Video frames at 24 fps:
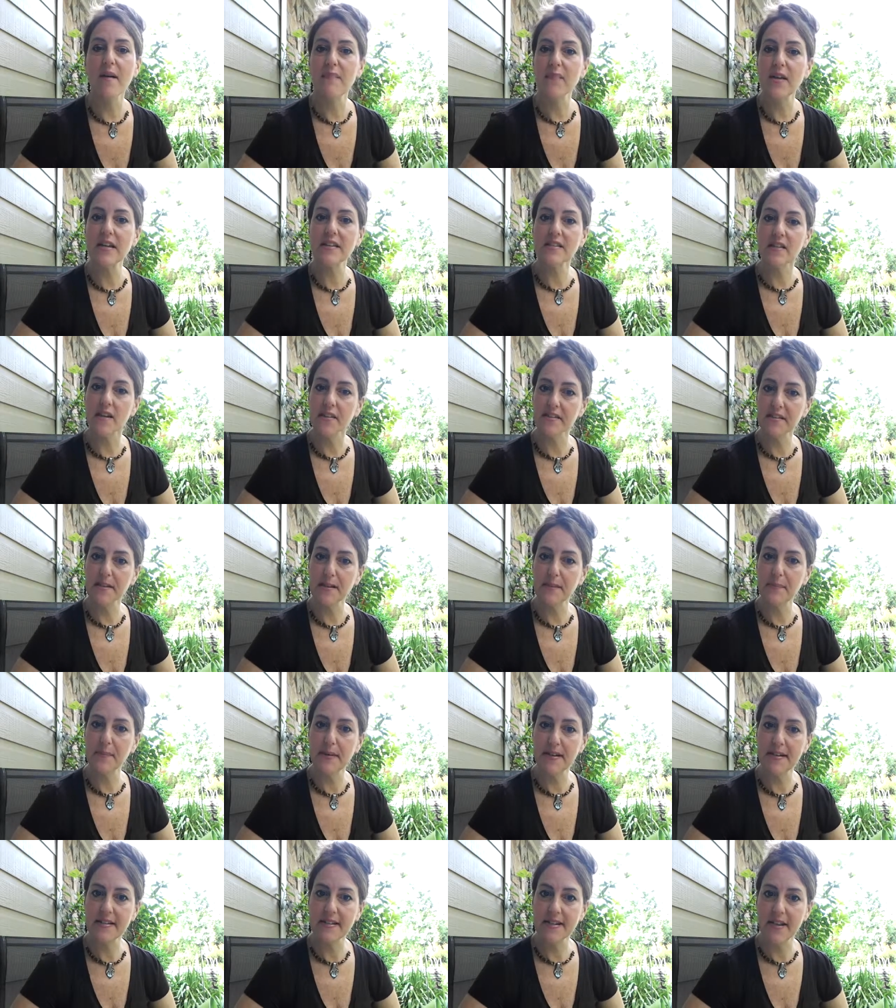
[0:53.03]
It's also a
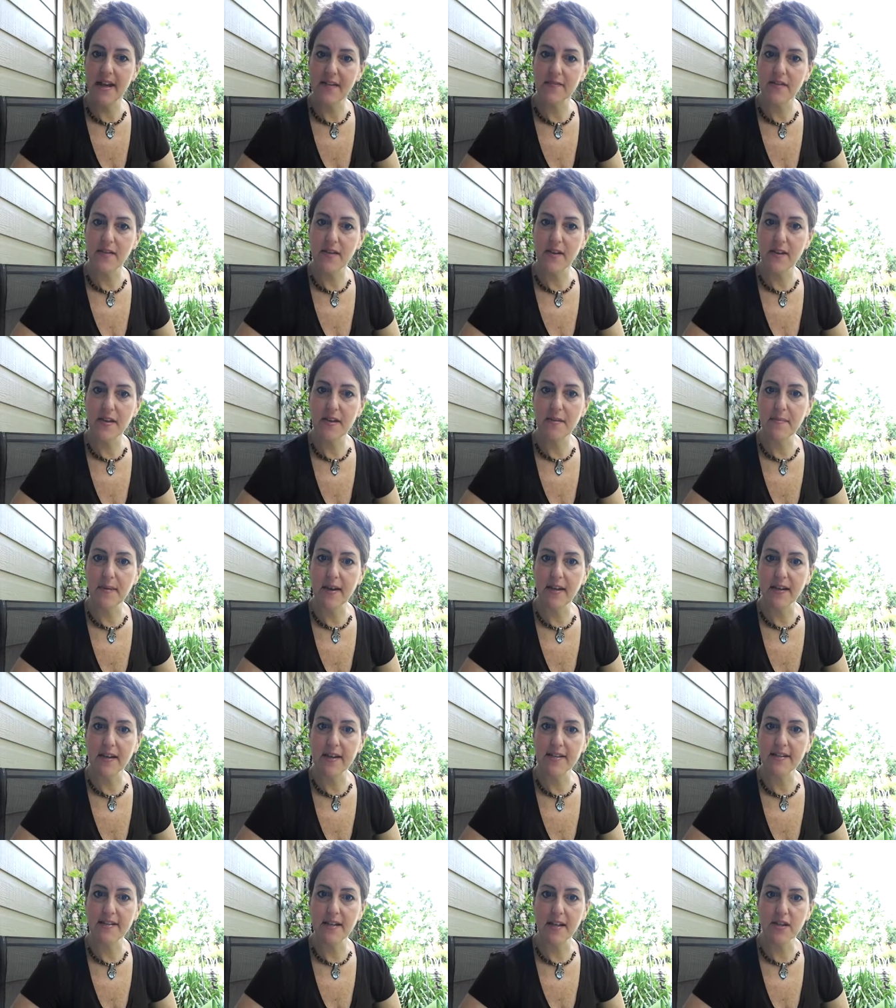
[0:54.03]
PDF in the email
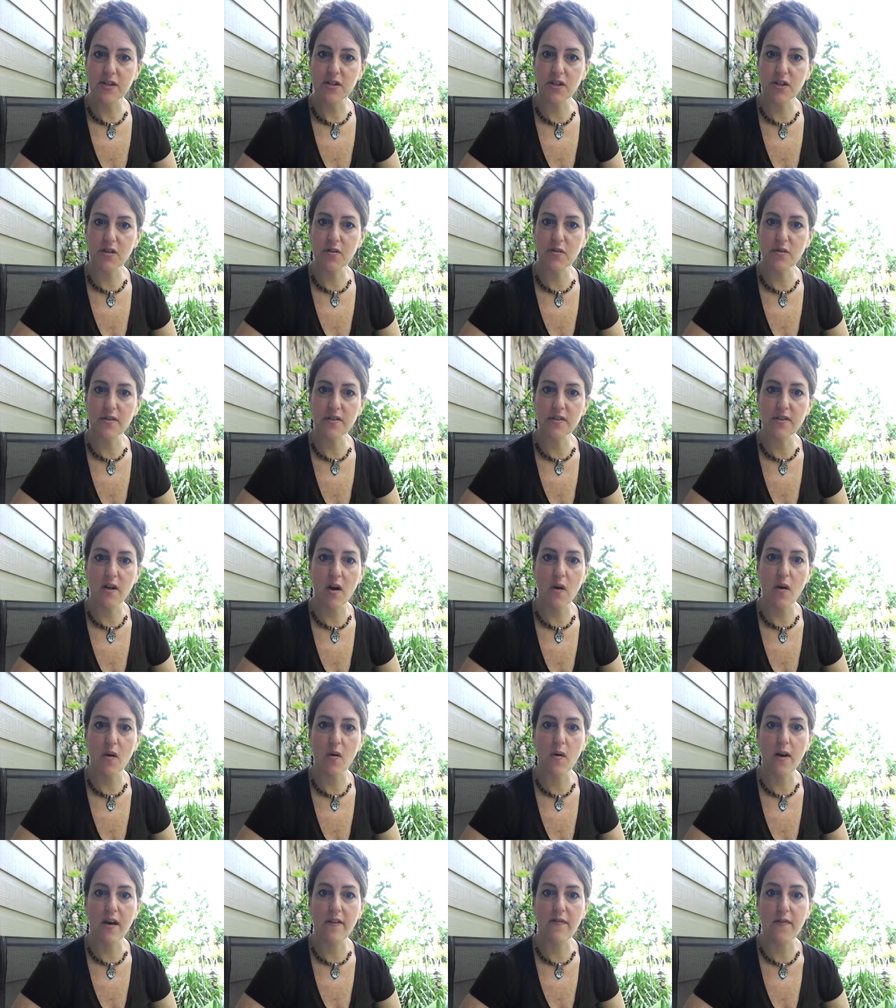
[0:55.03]
I sent you,
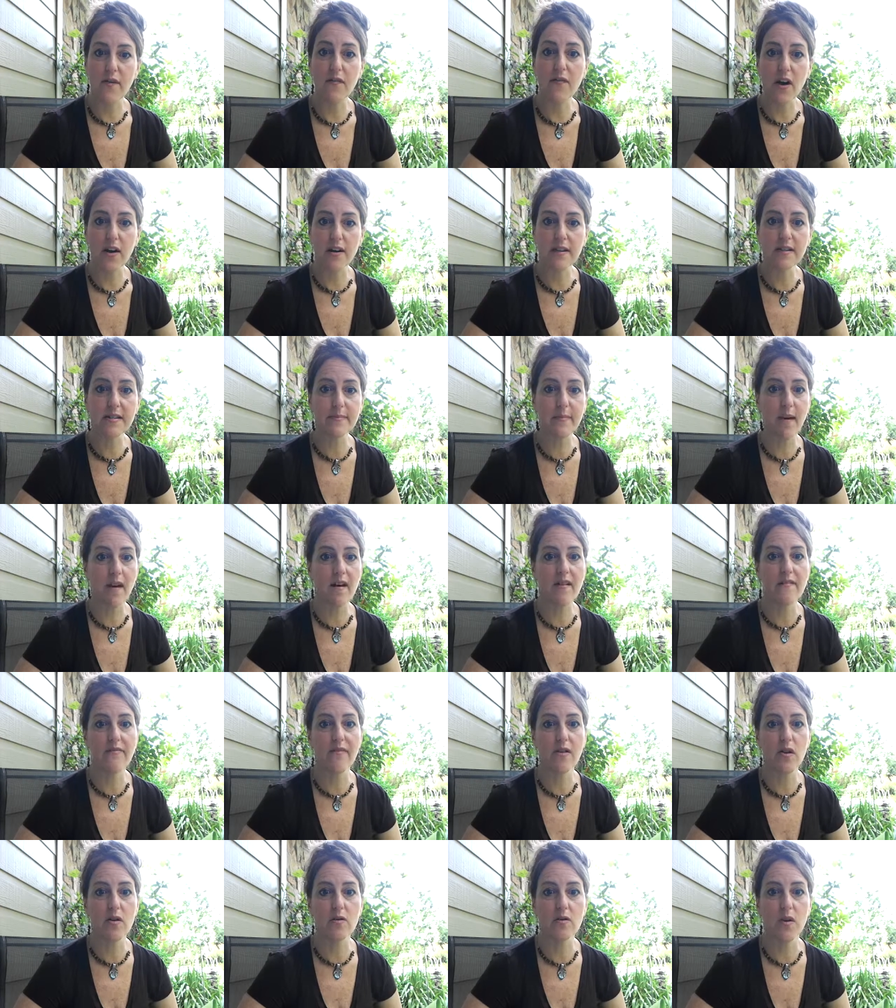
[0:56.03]
so if you've got a
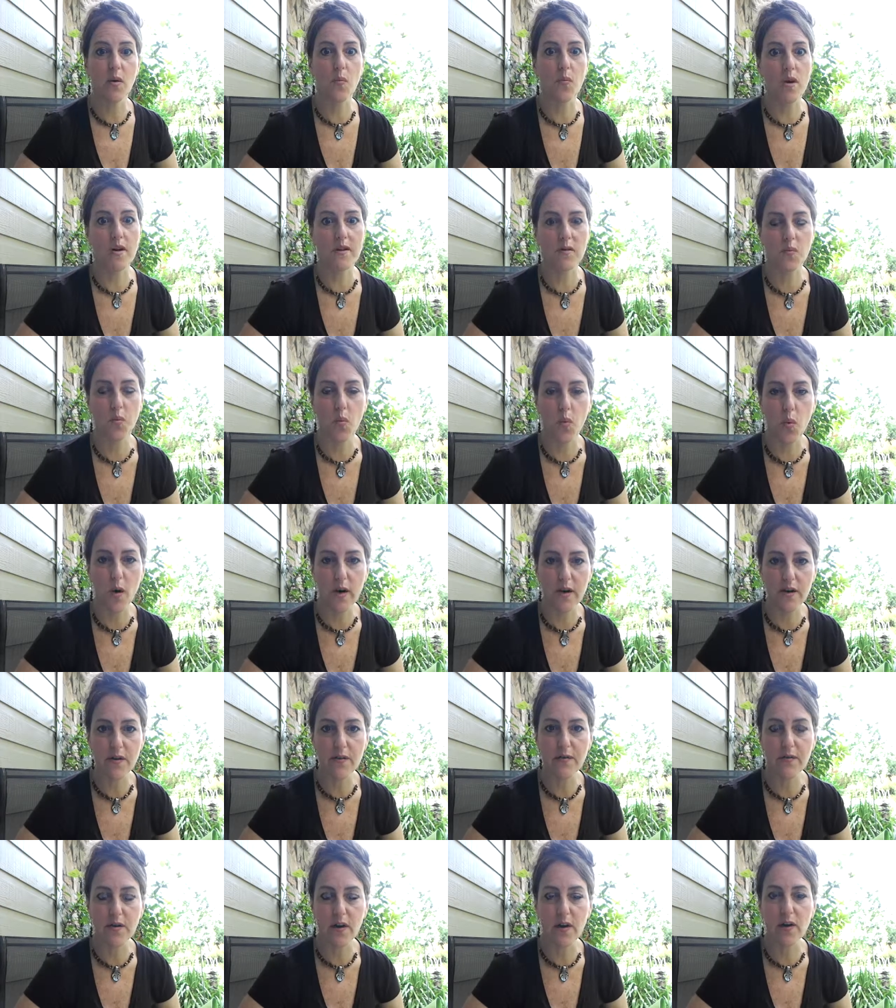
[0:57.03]
smartphone, it works
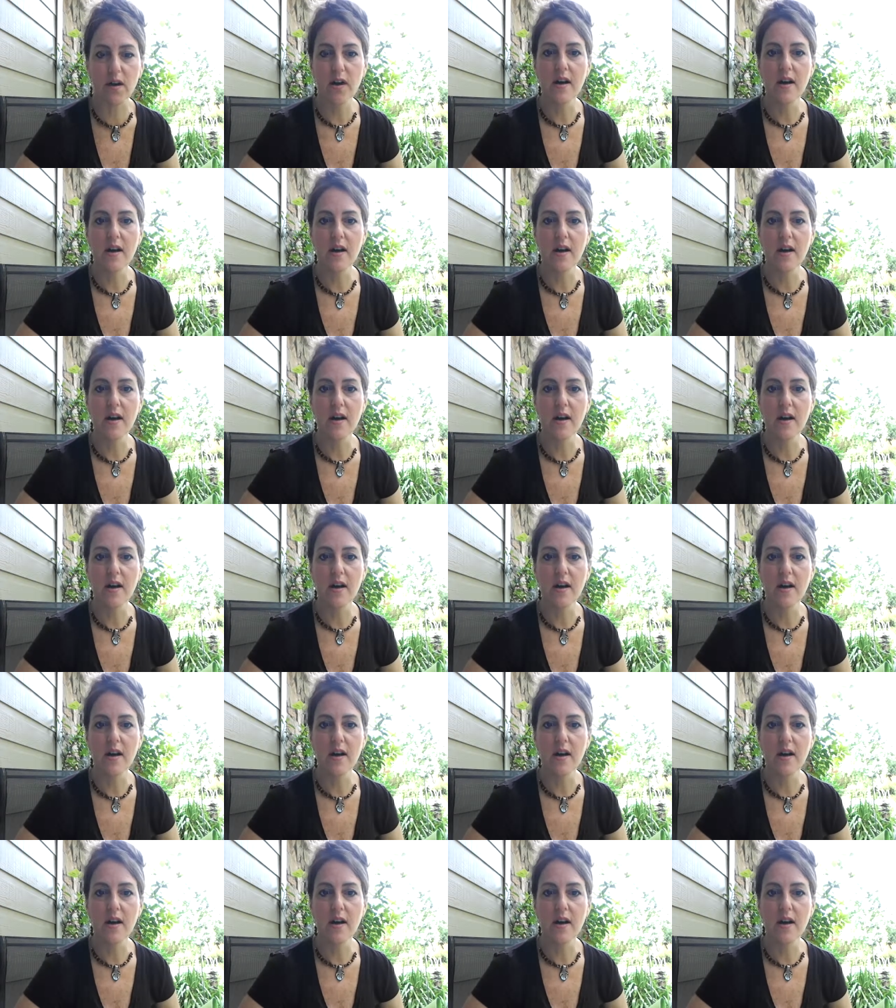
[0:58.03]
wonderful